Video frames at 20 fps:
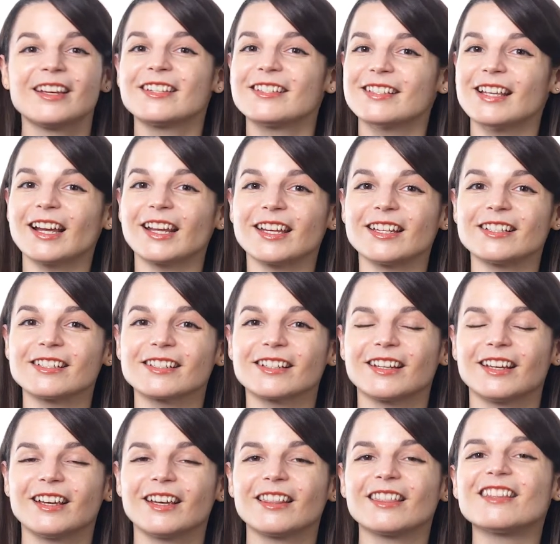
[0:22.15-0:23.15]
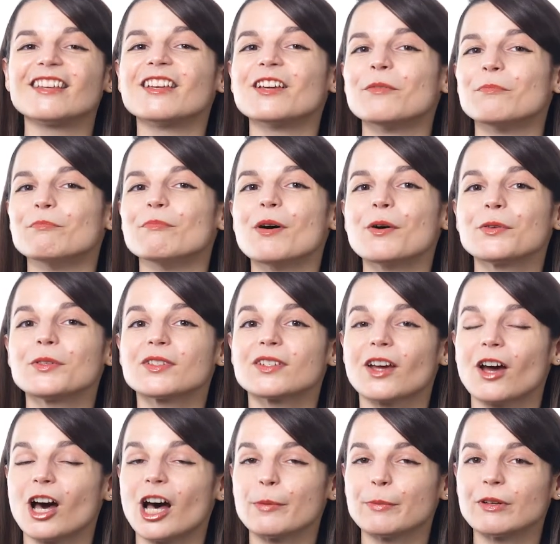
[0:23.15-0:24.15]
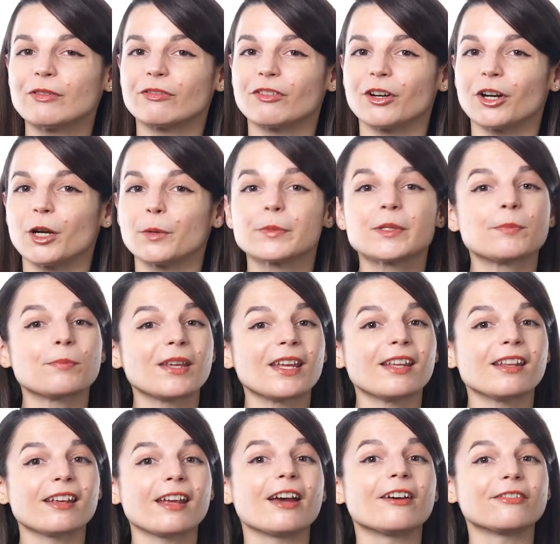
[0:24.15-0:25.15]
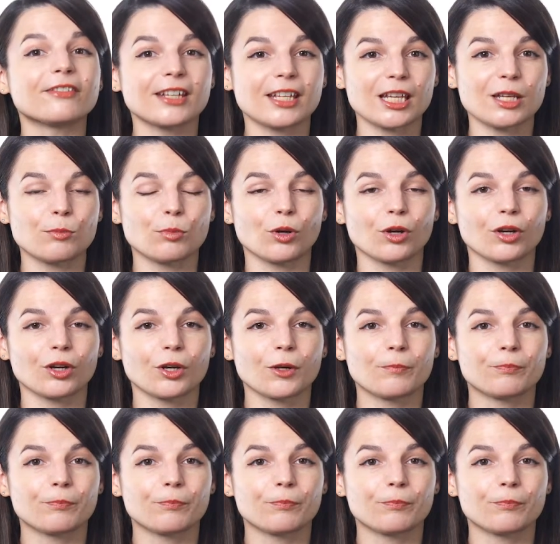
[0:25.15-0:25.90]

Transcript: Second, the Most Common Verbs PDF ebook.